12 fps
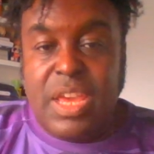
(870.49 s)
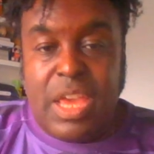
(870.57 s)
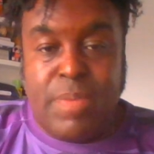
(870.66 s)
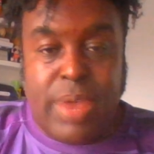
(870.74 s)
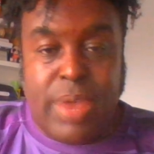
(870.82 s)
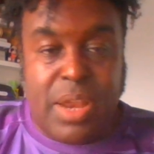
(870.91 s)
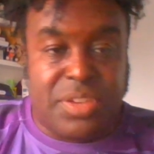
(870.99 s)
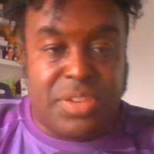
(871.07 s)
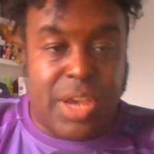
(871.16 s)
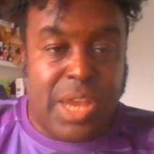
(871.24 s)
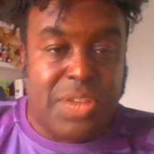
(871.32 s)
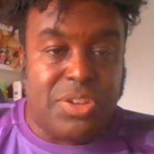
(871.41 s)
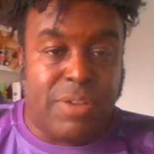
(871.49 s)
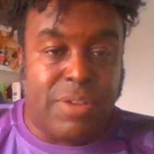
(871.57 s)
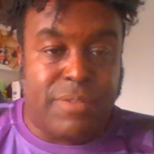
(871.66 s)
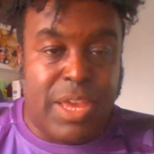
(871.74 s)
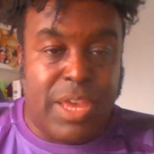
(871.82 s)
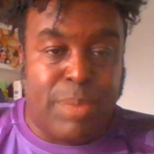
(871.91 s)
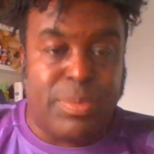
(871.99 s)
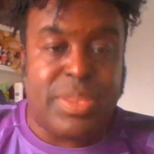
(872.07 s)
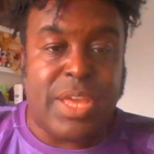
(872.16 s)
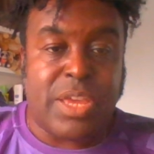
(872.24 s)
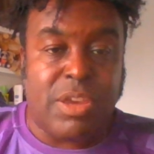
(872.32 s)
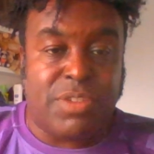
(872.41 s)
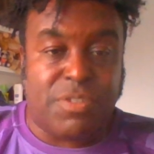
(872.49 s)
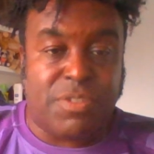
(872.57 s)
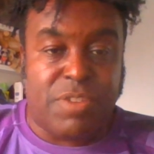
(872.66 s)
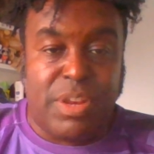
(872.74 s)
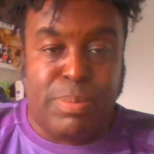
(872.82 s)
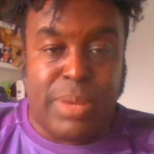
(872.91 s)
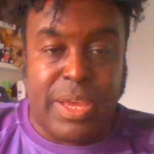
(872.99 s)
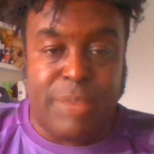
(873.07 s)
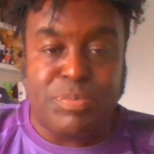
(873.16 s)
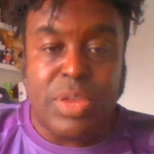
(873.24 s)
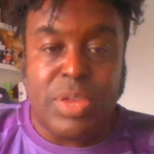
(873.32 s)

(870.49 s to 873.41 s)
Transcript: He may decide it's not for him. That goes for any player.